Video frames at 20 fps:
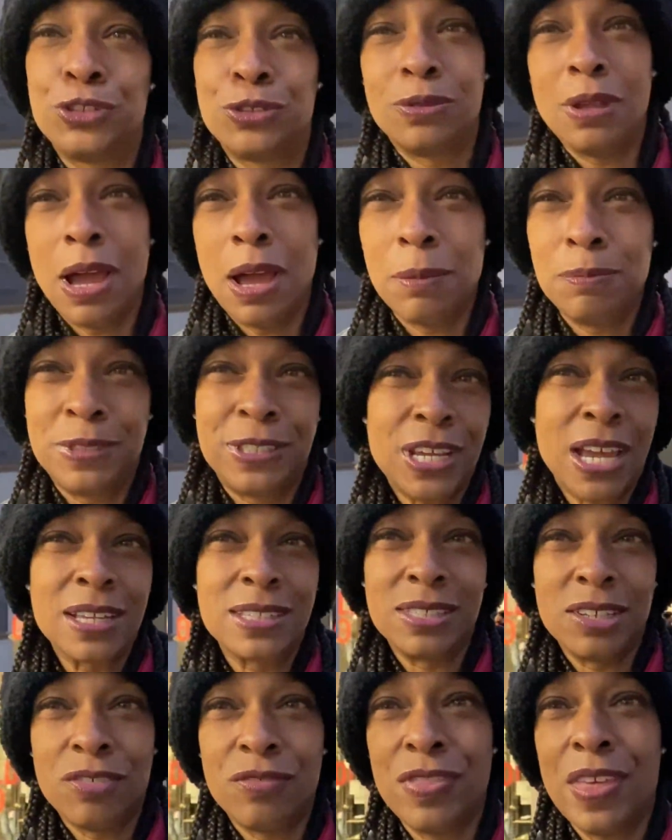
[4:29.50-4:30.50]

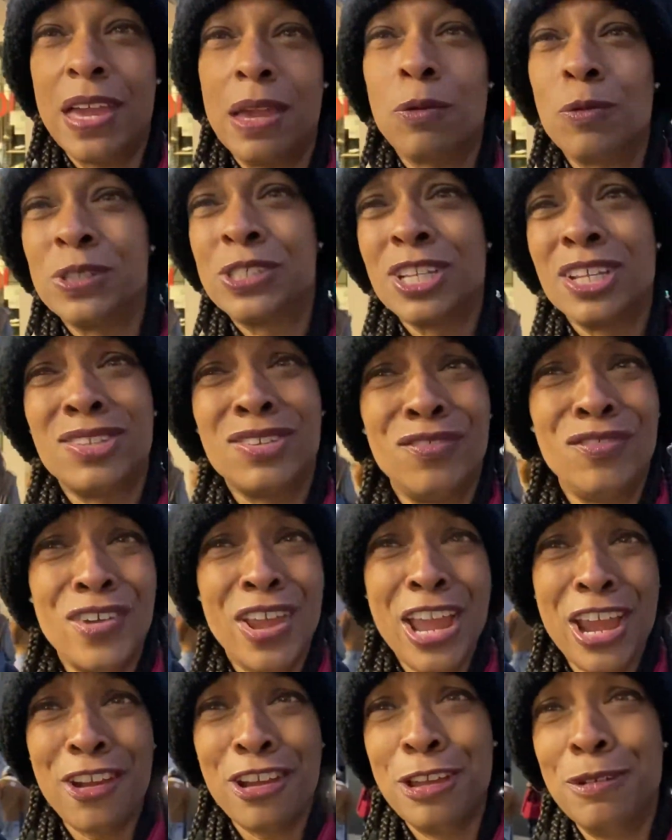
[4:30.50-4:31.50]
objective thing, which is
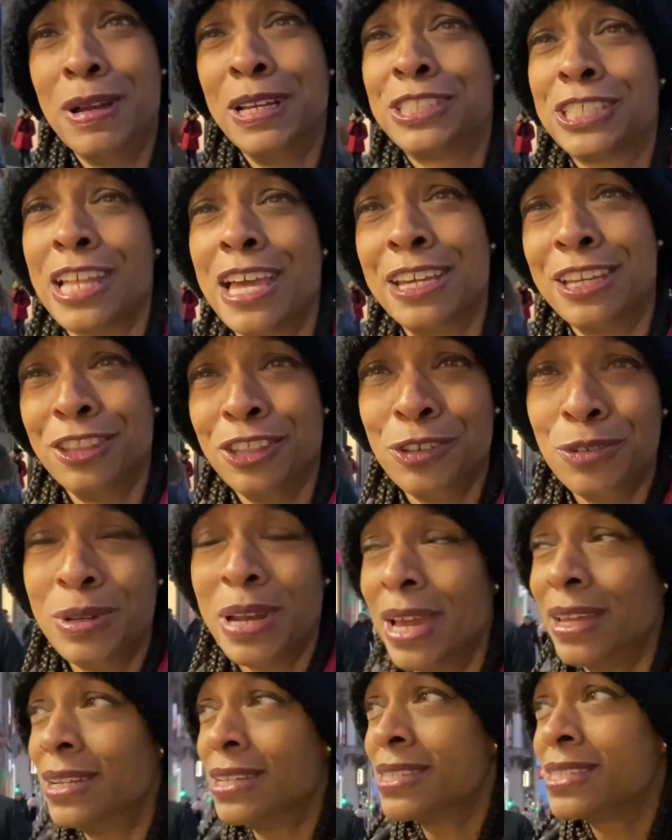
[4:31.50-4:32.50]
very much like in the
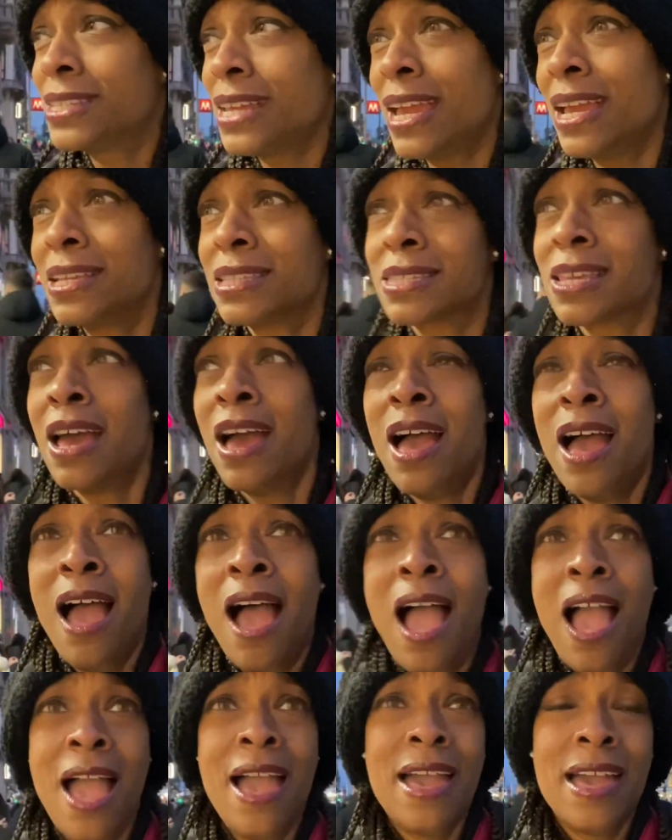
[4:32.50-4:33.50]
United States
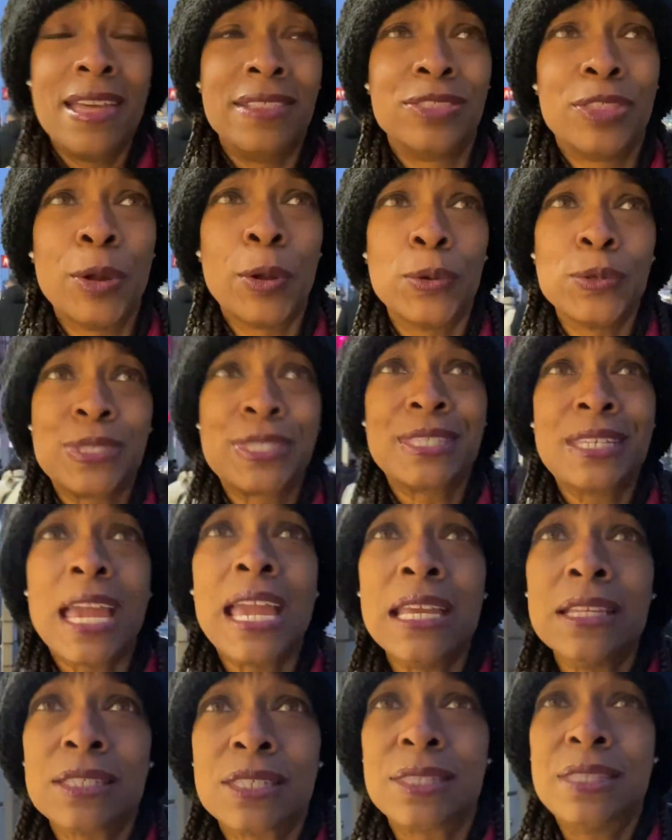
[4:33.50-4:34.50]
and those
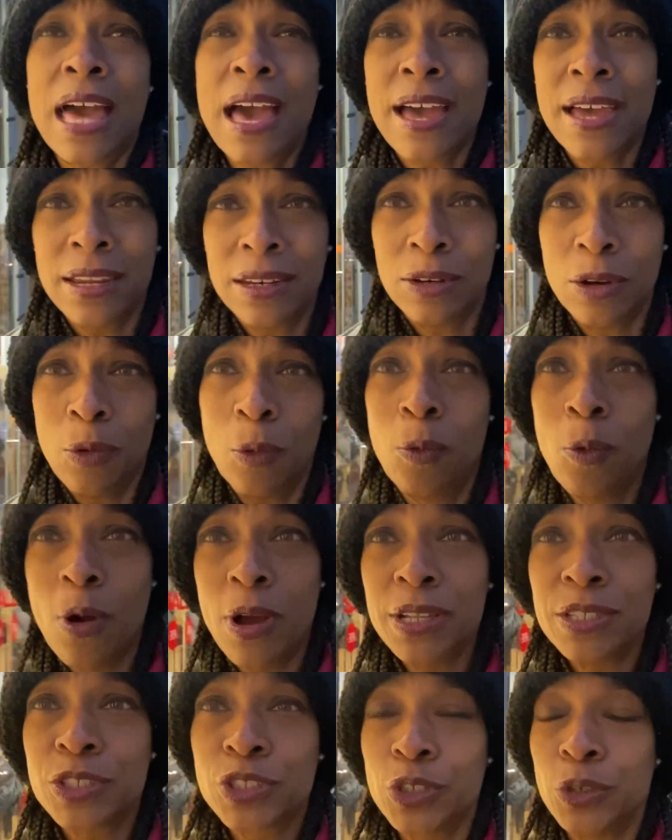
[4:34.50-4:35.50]
states that
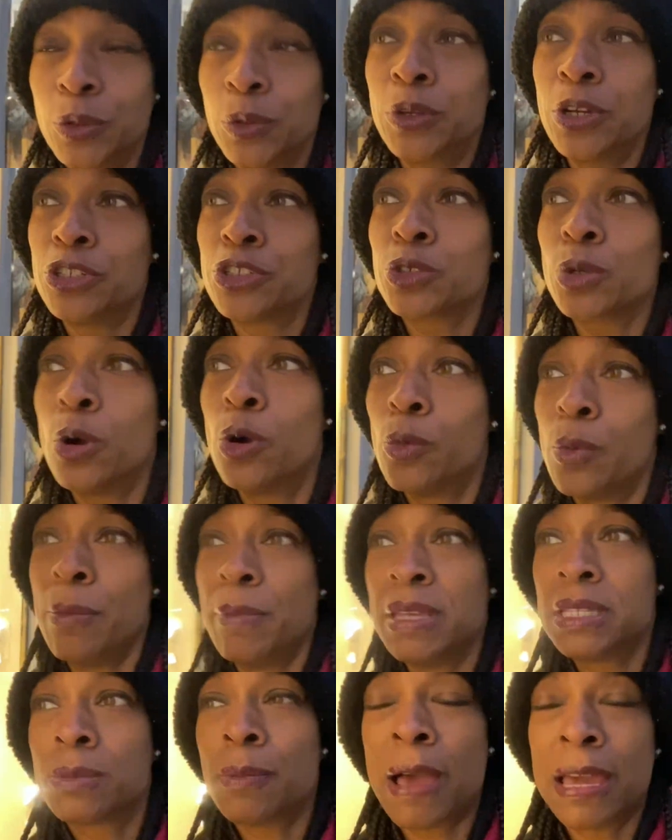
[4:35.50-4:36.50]
want to control
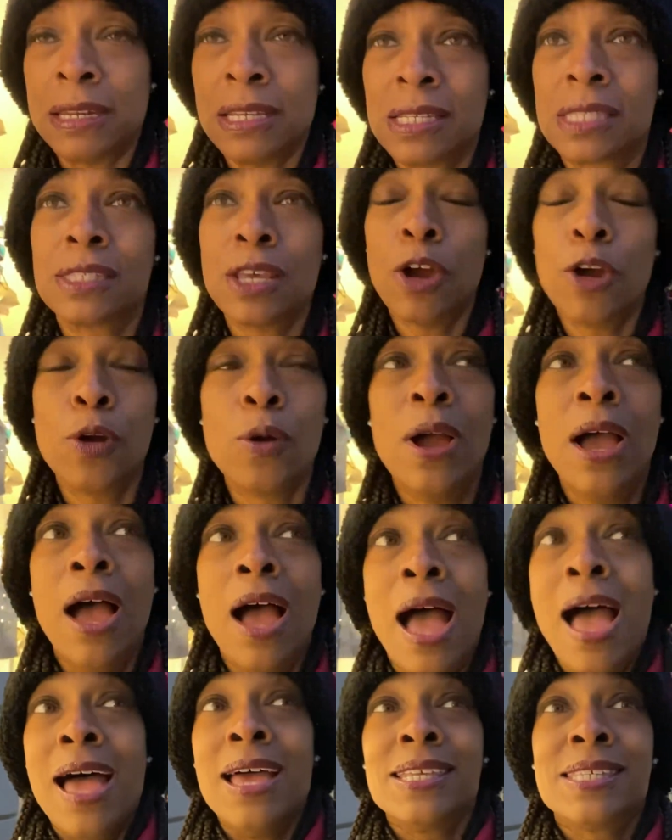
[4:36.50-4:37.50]
women's bodies. So
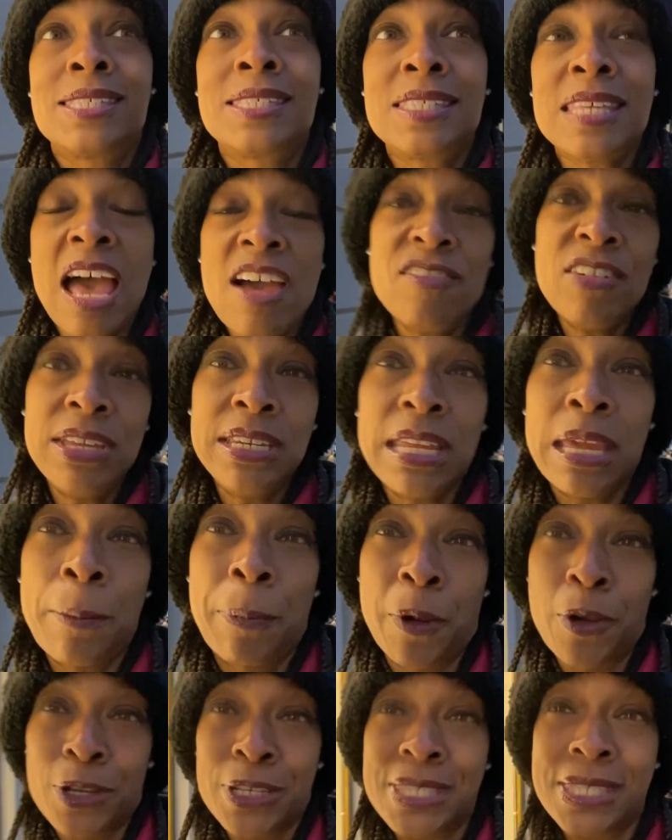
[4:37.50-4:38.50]

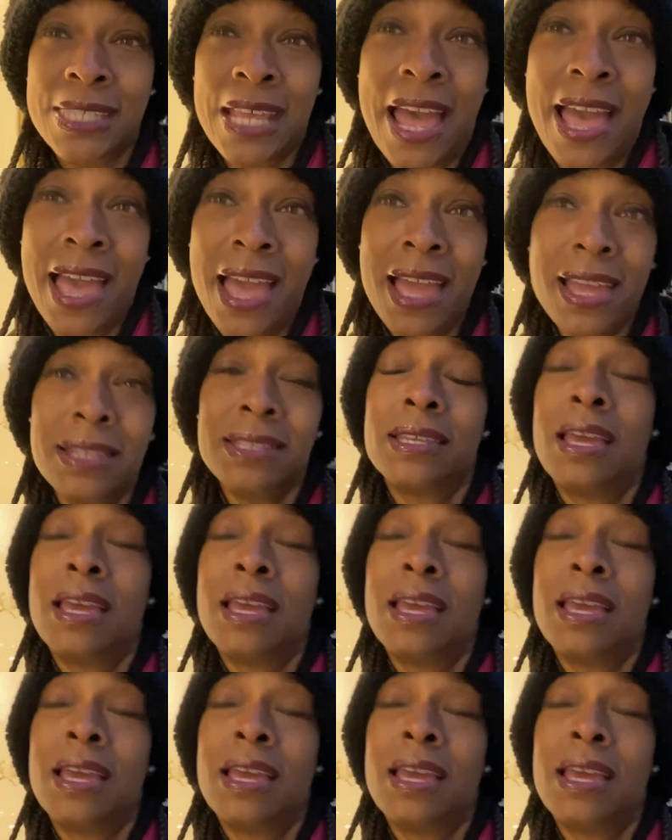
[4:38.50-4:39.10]
70%